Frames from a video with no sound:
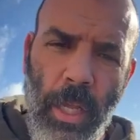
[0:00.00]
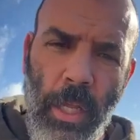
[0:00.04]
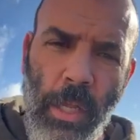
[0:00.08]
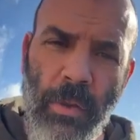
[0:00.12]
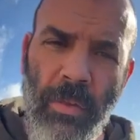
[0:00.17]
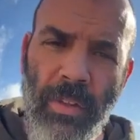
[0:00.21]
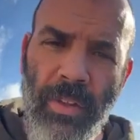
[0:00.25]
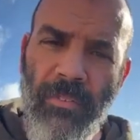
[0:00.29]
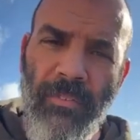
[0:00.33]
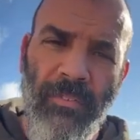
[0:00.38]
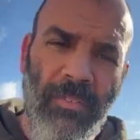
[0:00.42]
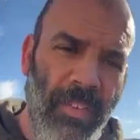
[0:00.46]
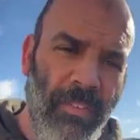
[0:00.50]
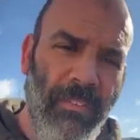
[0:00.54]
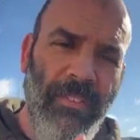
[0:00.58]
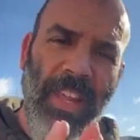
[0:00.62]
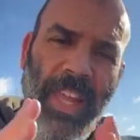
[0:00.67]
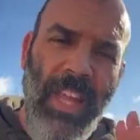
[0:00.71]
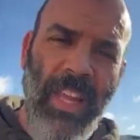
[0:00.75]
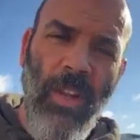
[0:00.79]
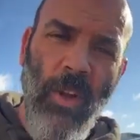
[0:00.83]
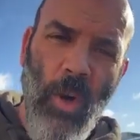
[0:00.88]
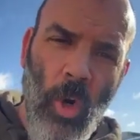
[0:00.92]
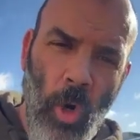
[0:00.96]
that it's
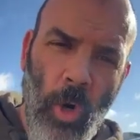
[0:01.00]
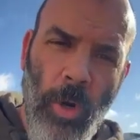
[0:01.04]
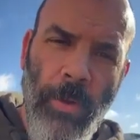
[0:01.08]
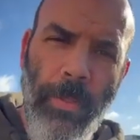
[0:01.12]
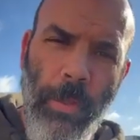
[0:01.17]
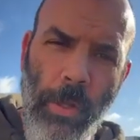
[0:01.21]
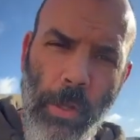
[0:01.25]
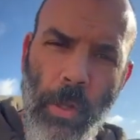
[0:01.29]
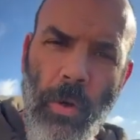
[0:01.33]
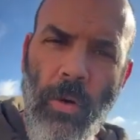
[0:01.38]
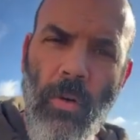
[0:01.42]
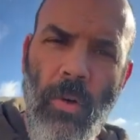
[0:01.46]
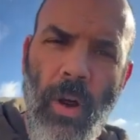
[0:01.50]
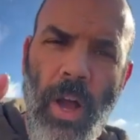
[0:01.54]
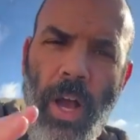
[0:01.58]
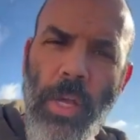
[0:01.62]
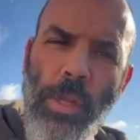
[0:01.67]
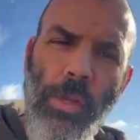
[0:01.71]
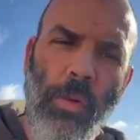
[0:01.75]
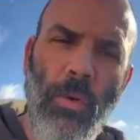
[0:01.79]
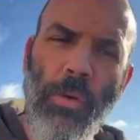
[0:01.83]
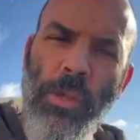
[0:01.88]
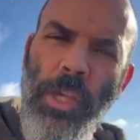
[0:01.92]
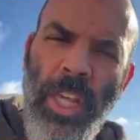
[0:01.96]
15 Earths
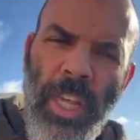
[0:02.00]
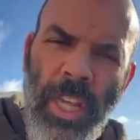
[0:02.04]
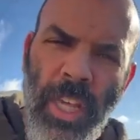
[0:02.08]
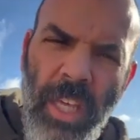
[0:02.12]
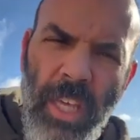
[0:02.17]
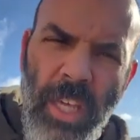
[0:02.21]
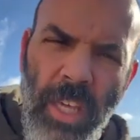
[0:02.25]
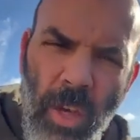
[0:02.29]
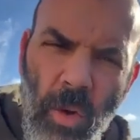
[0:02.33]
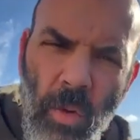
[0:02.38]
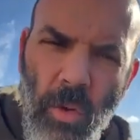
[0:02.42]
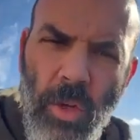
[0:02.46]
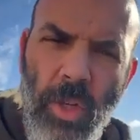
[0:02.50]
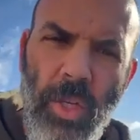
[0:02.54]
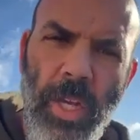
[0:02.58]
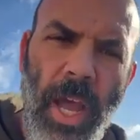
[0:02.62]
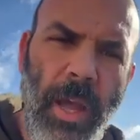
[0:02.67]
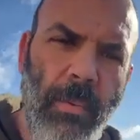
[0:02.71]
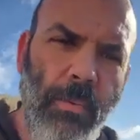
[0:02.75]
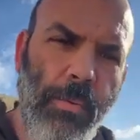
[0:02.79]
across, so it's huge,